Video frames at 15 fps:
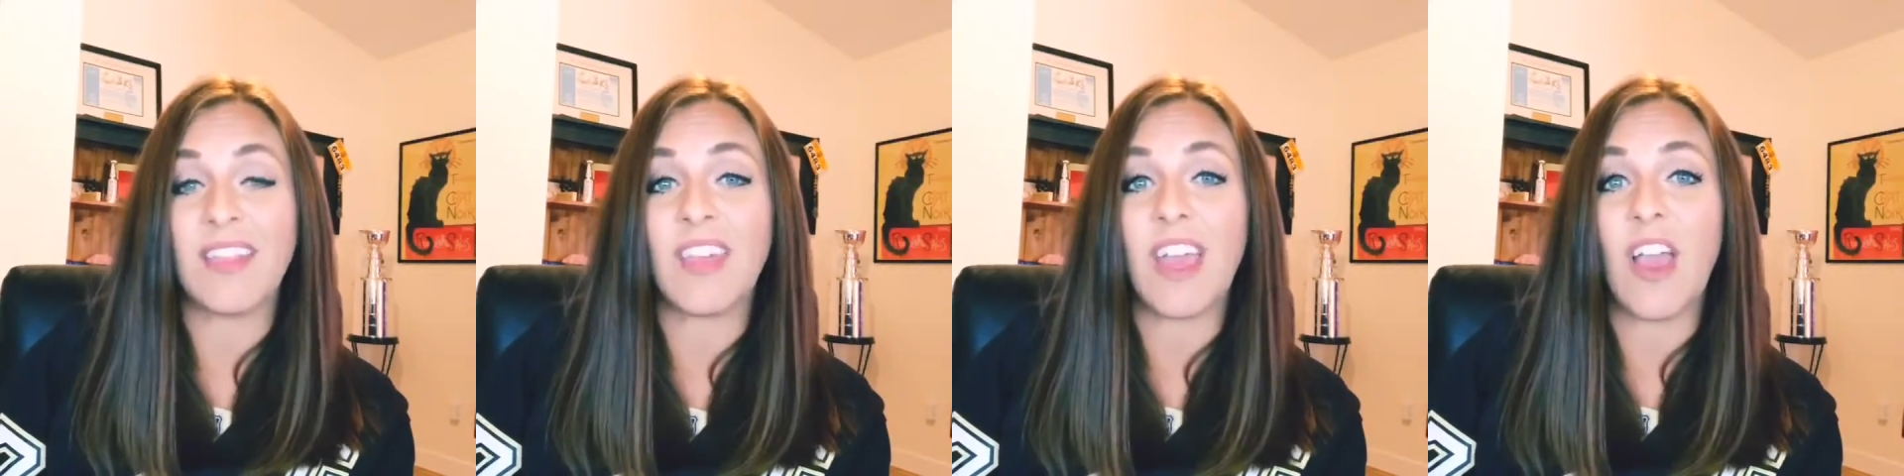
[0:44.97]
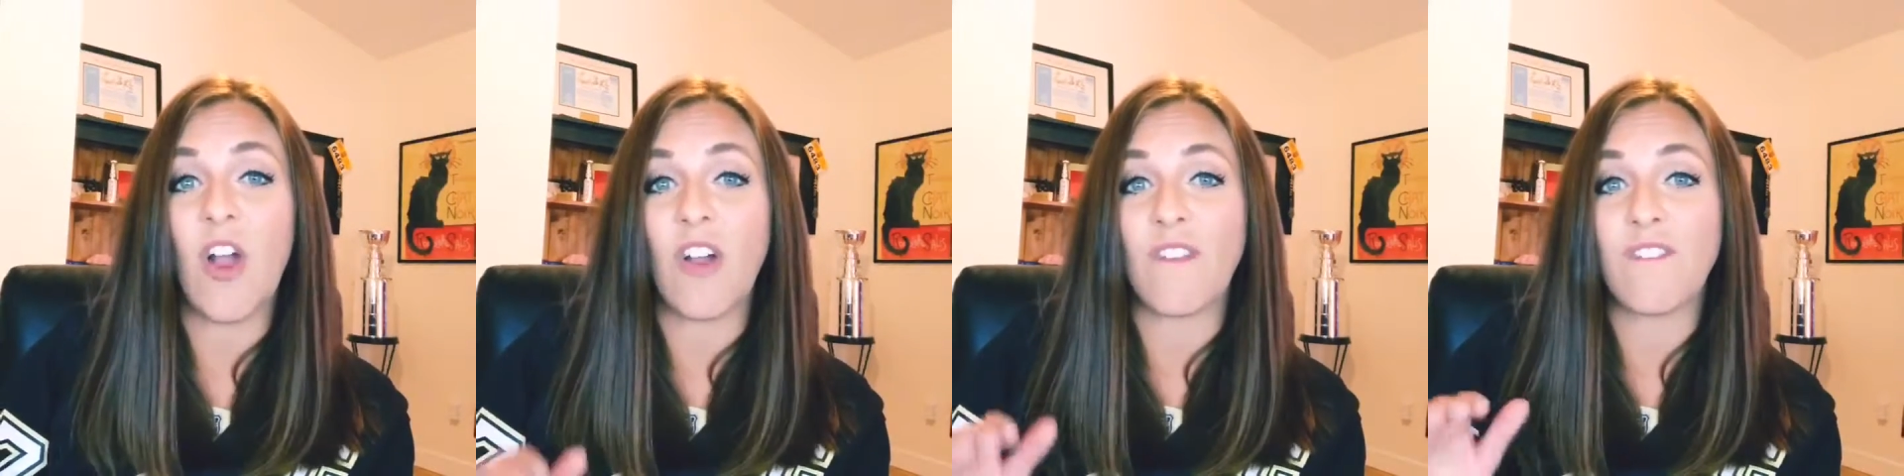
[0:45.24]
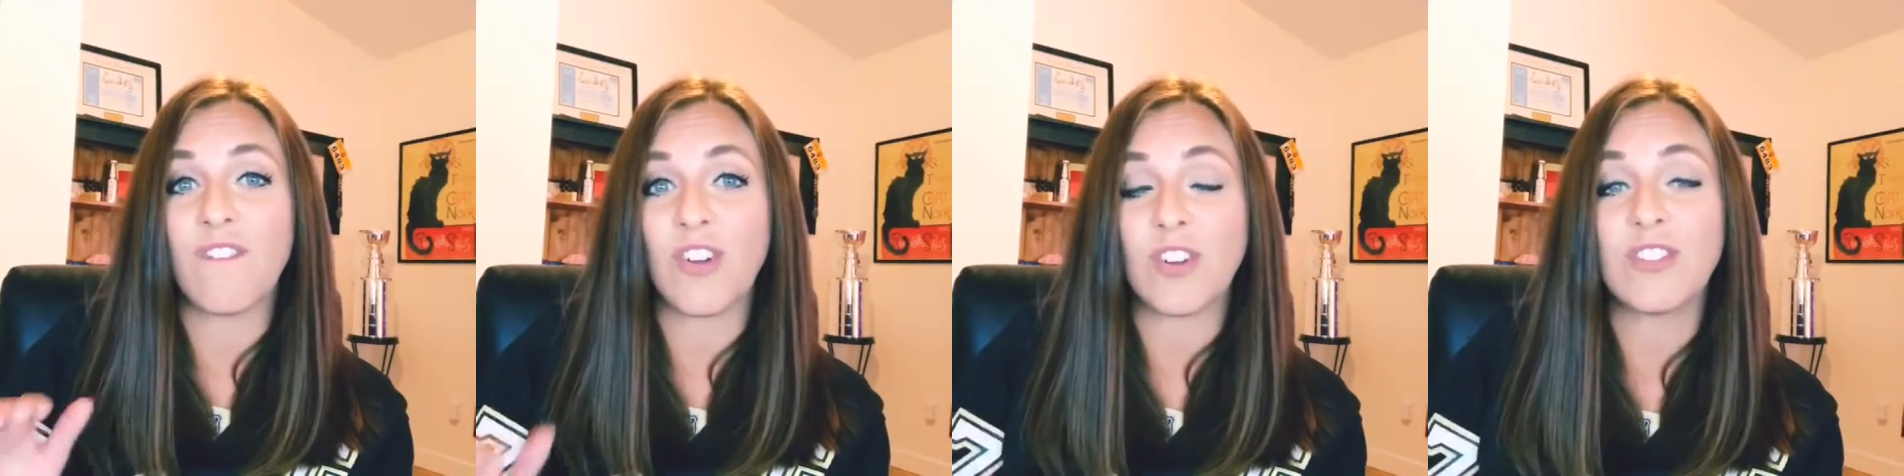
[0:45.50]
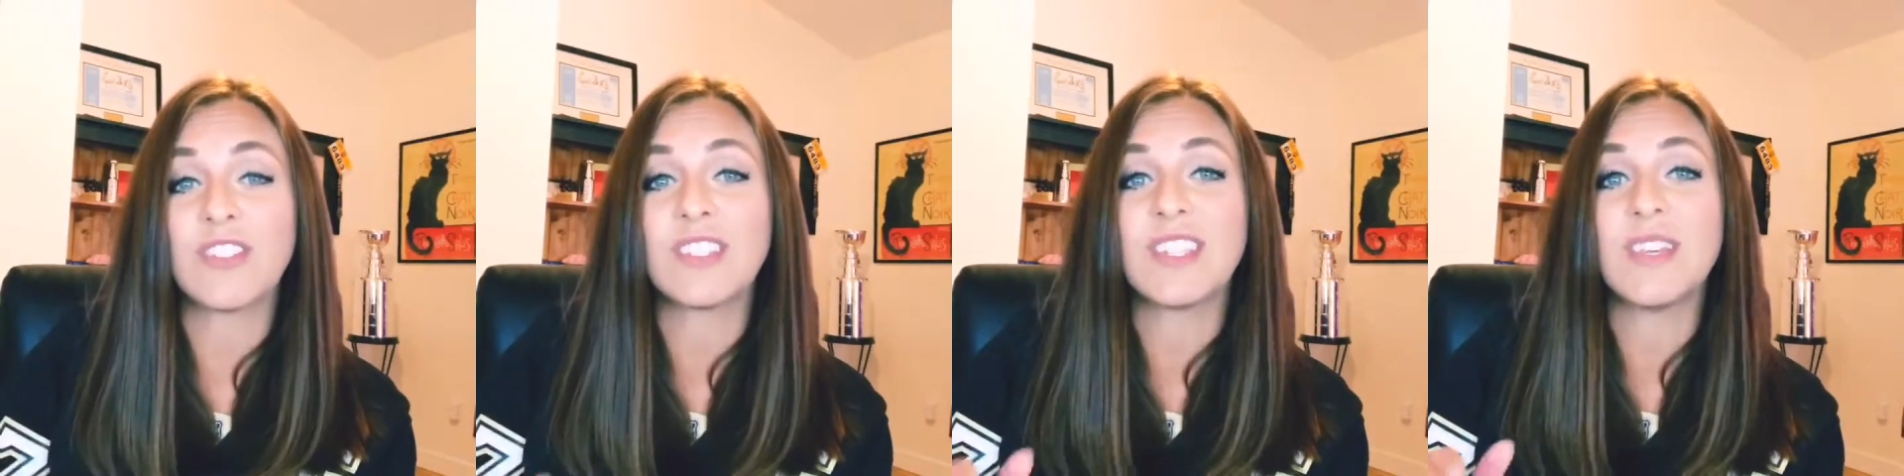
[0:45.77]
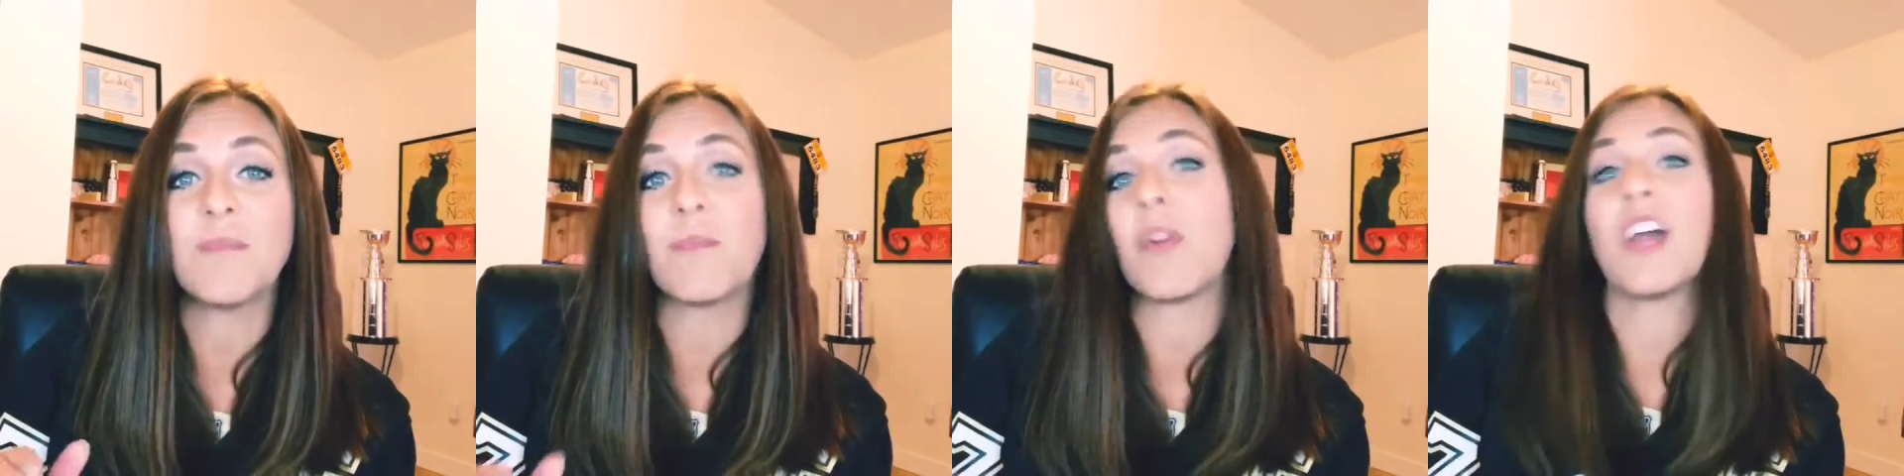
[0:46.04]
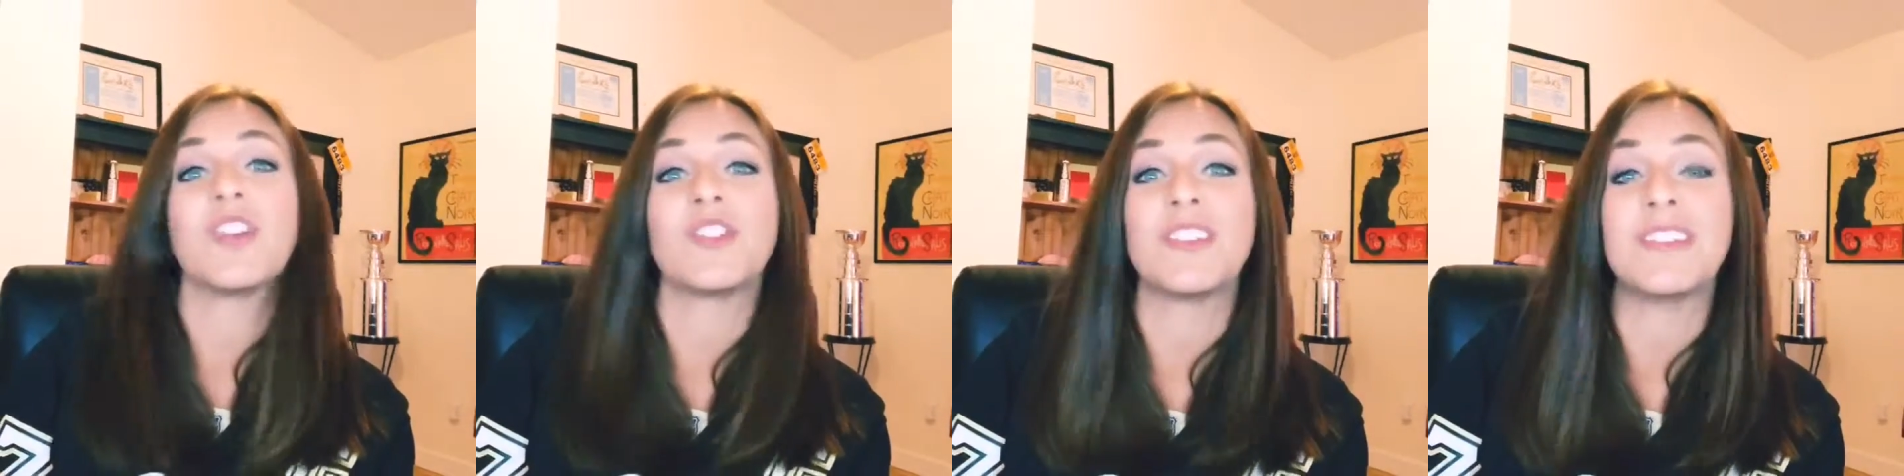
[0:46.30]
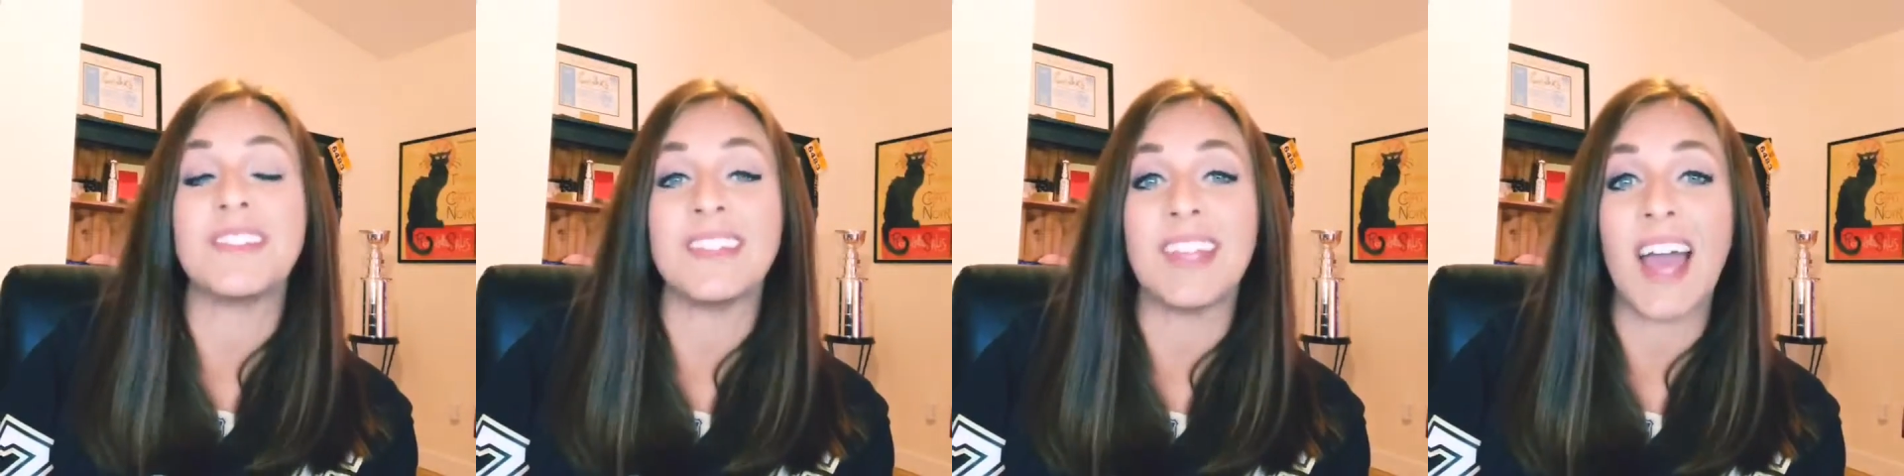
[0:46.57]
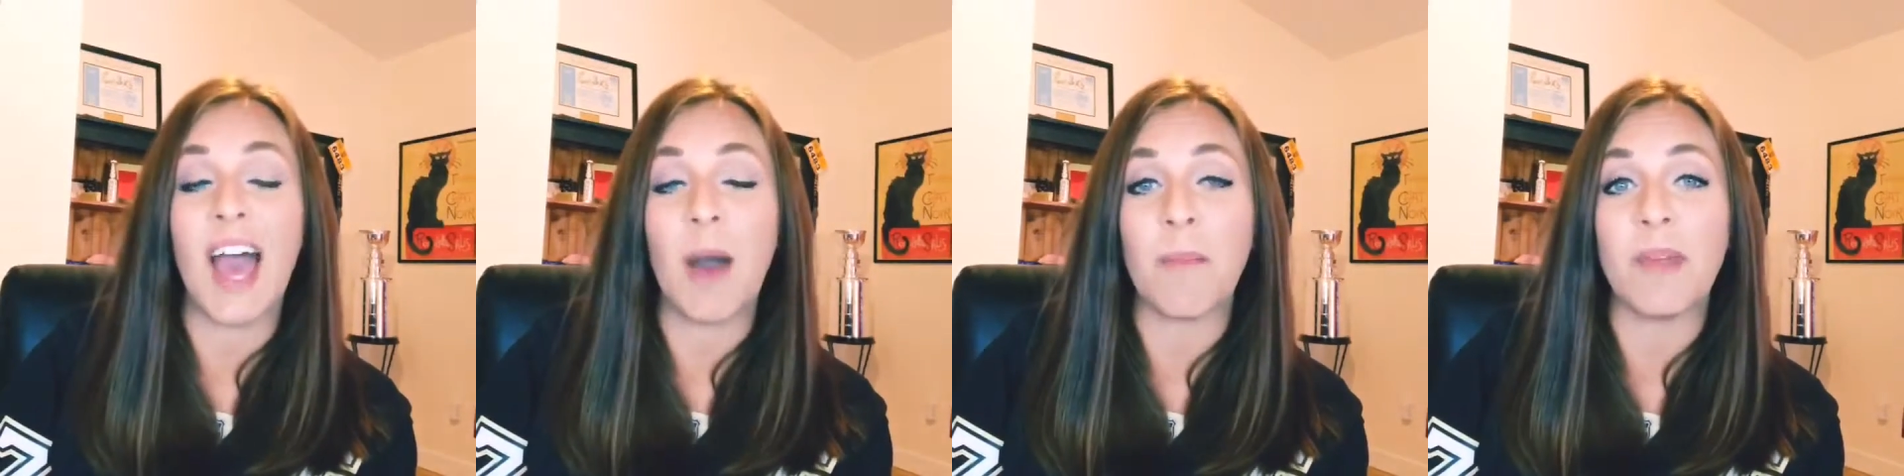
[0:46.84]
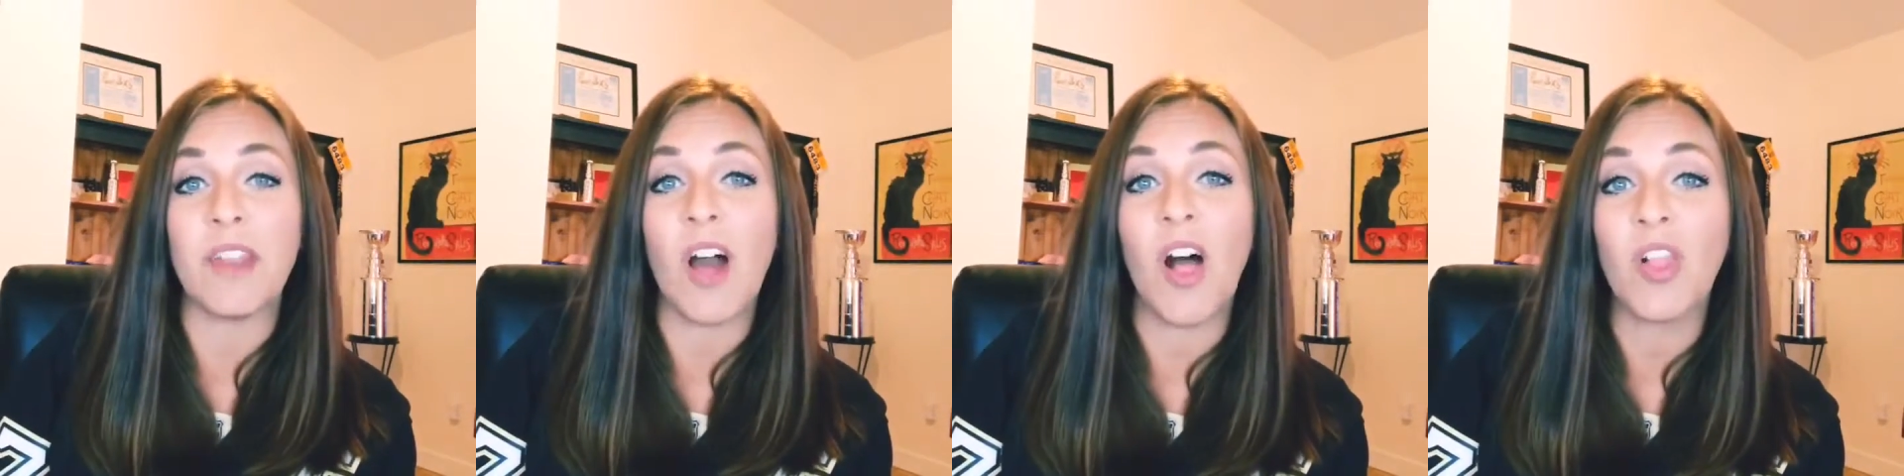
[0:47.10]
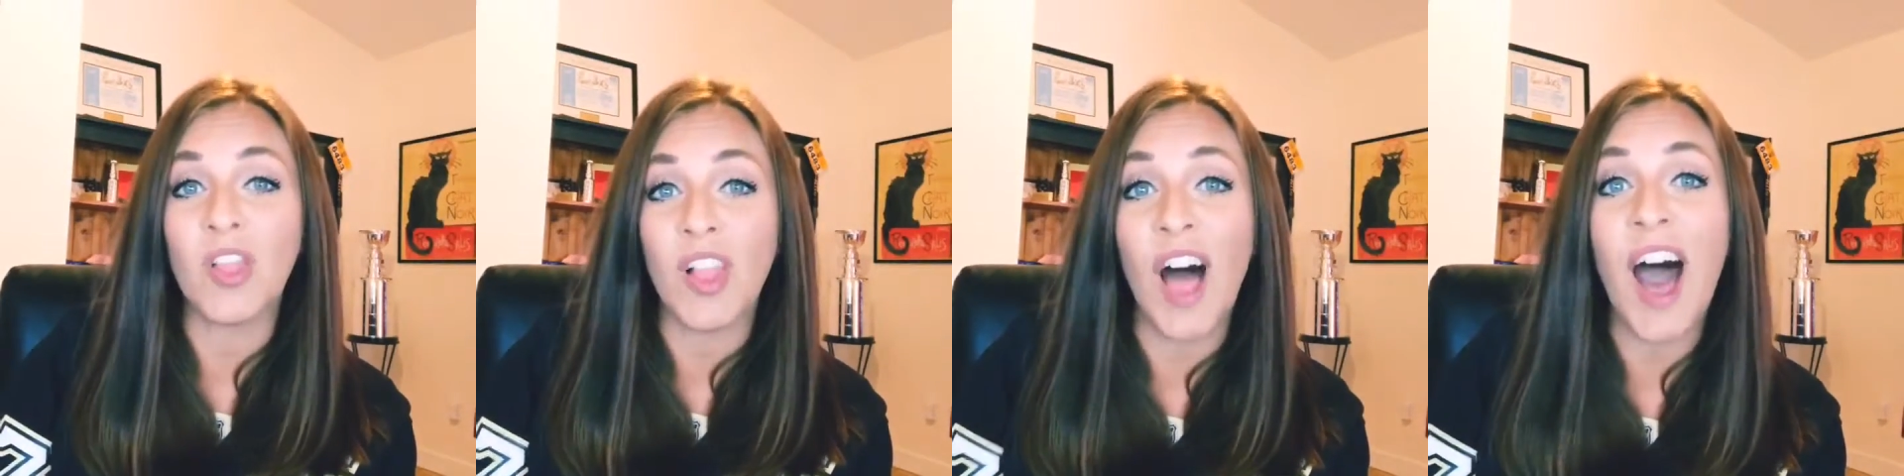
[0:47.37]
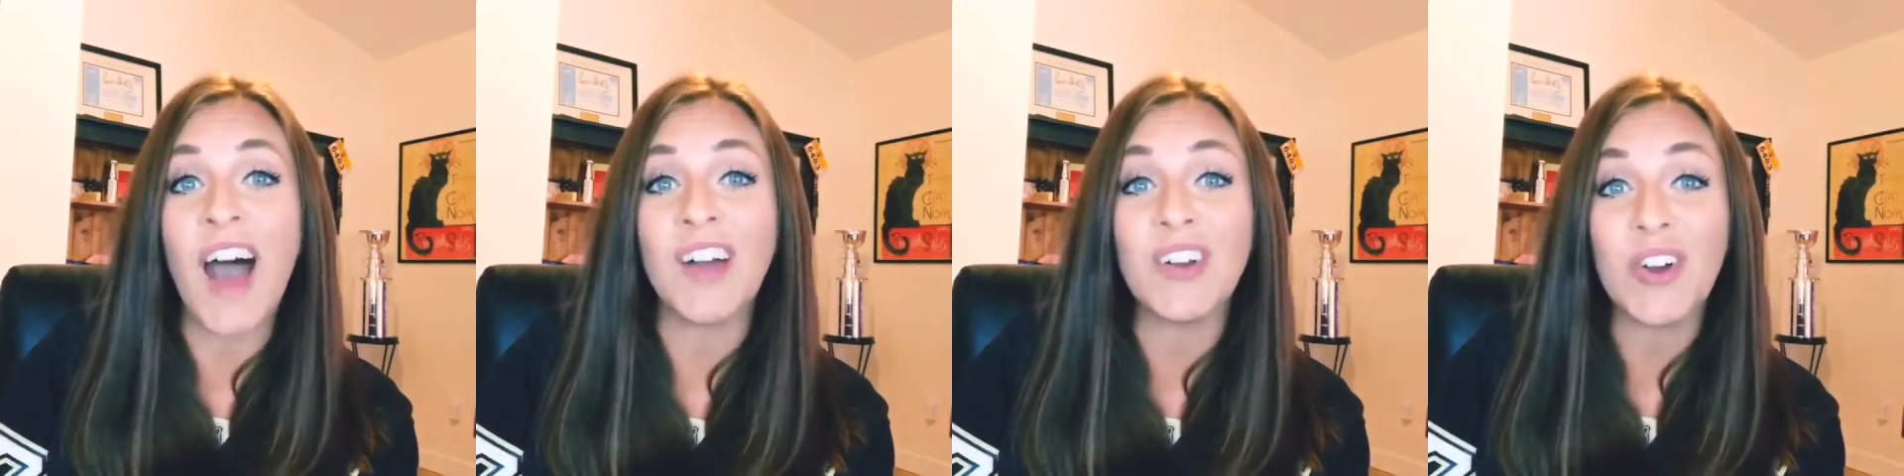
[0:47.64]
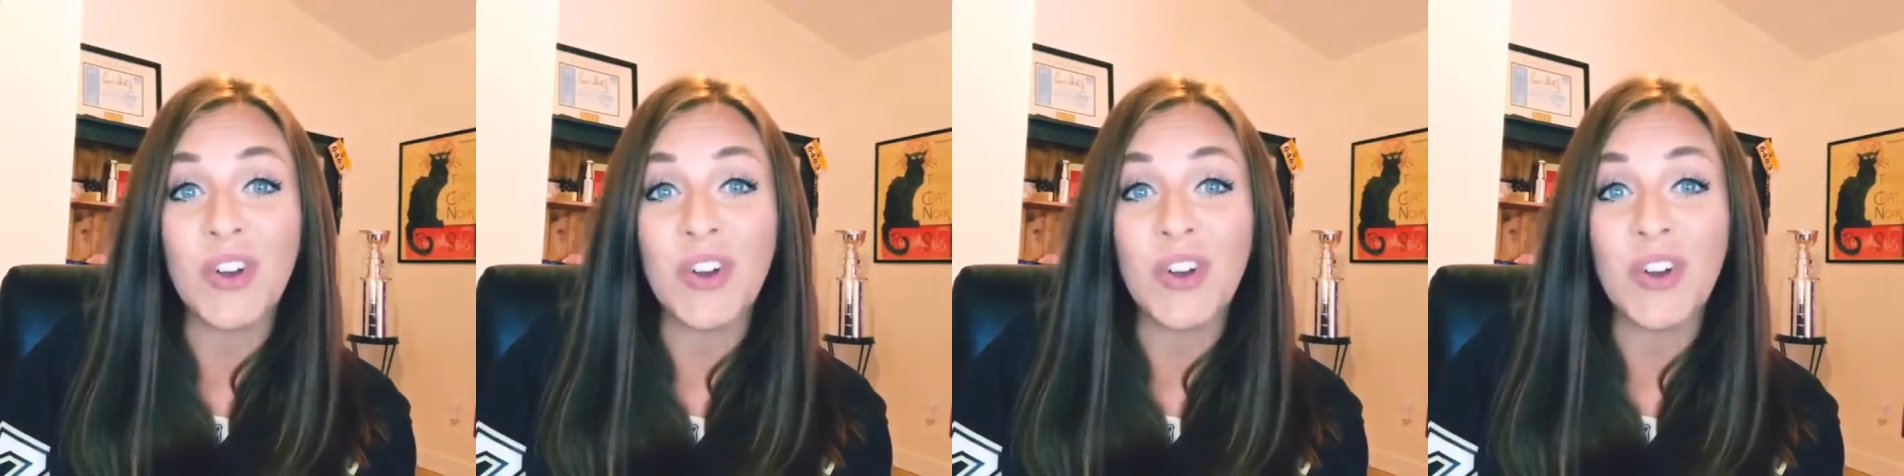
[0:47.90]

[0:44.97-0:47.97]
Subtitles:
They are first impressions and happen a lot